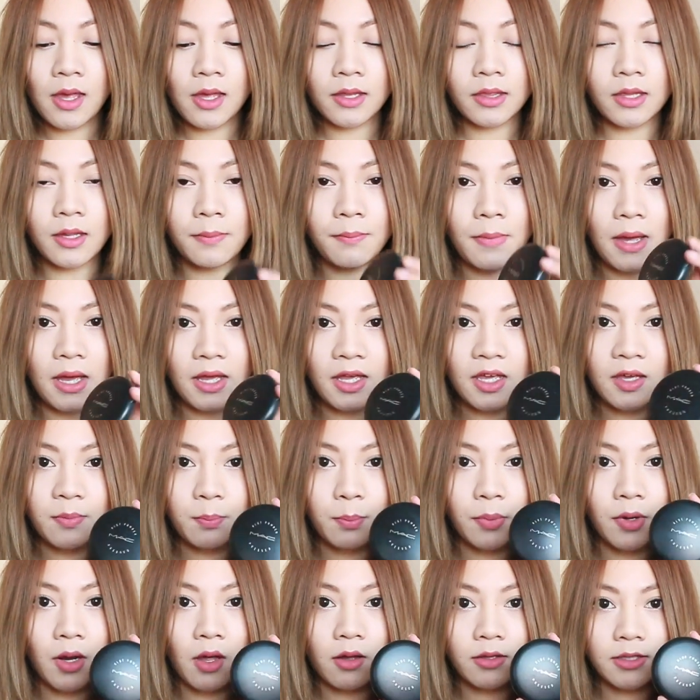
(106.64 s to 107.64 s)
the MAC
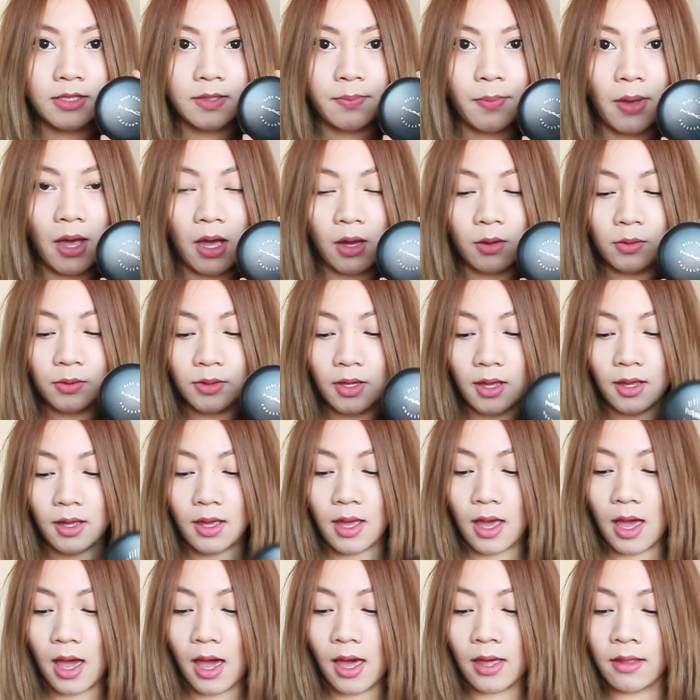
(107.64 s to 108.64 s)
blot
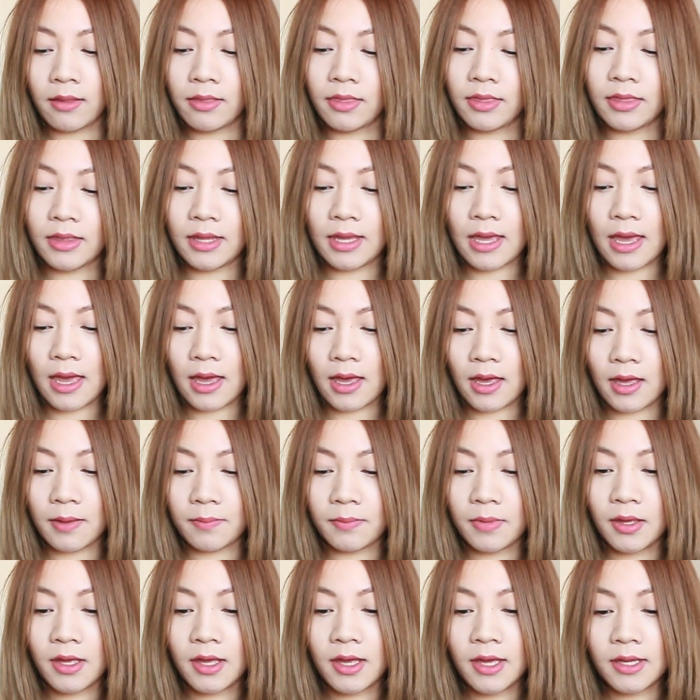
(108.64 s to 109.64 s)
powder, and the
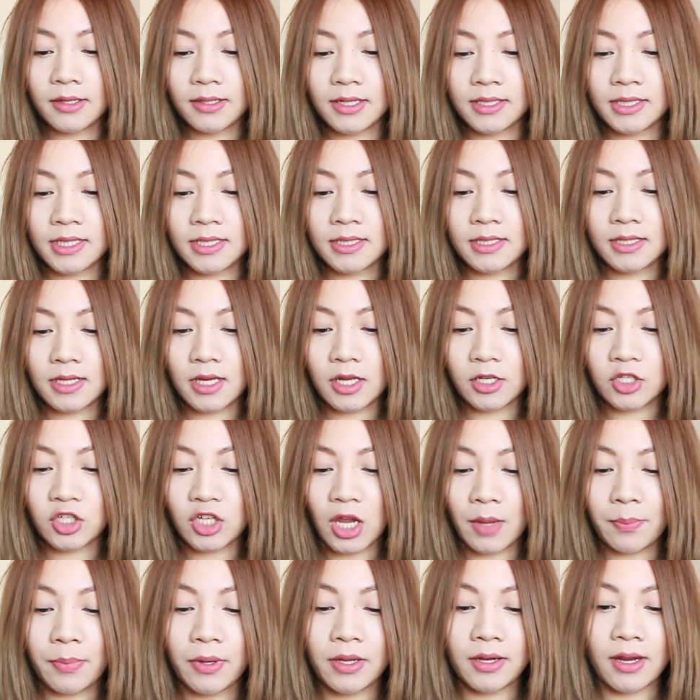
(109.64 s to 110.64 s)
this is a
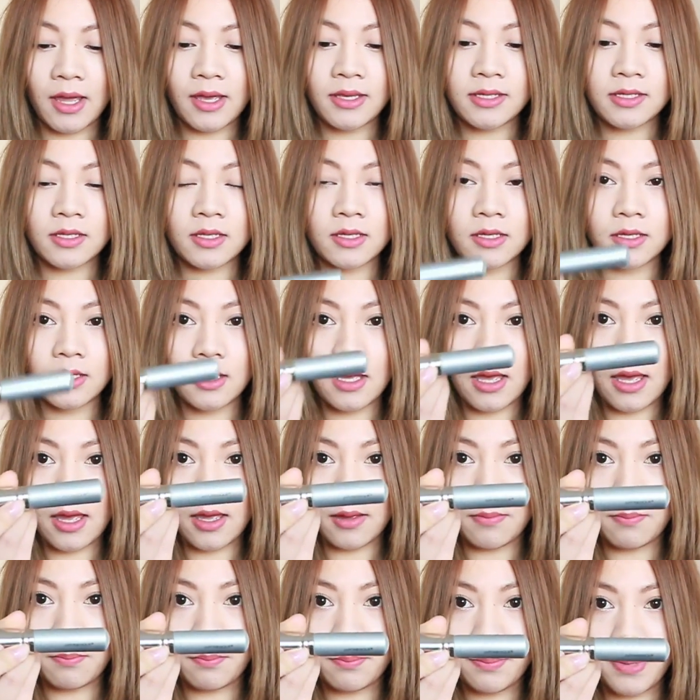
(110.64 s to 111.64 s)
Japanese
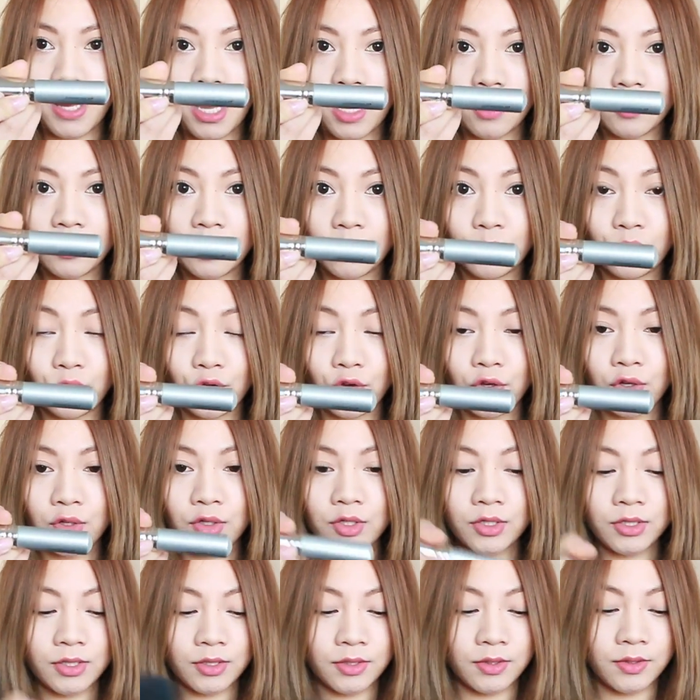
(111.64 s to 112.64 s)
powder
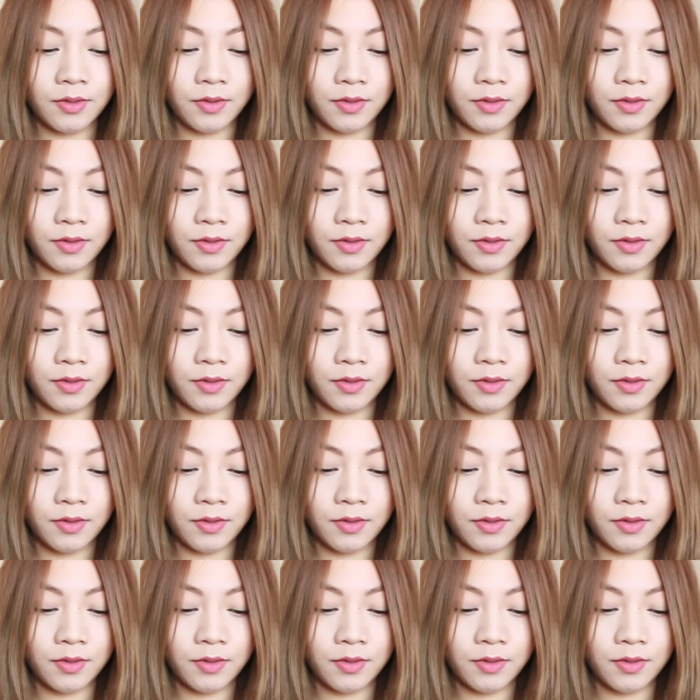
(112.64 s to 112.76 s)
brush.